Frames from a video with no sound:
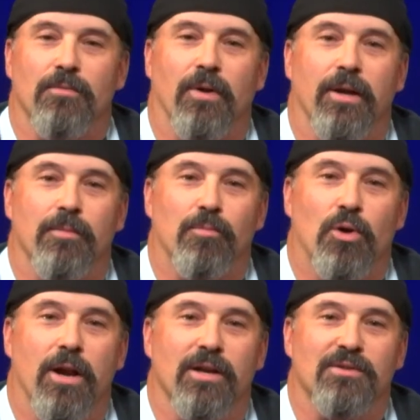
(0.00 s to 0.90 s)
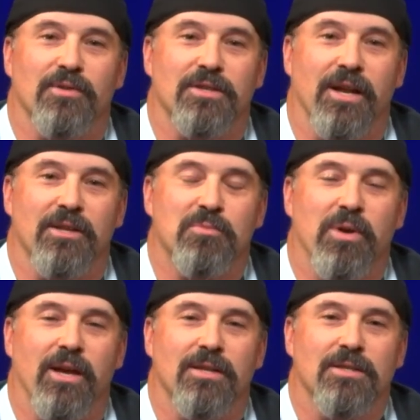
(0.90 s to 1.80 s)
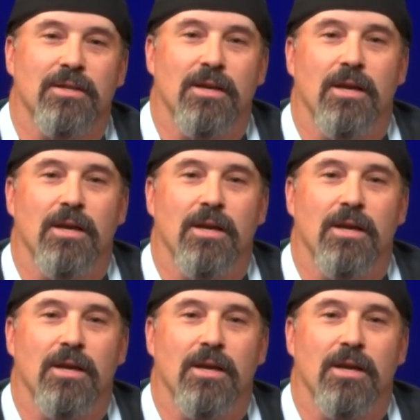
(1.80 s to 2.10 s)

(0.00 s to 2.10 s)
right products for tonight's paint,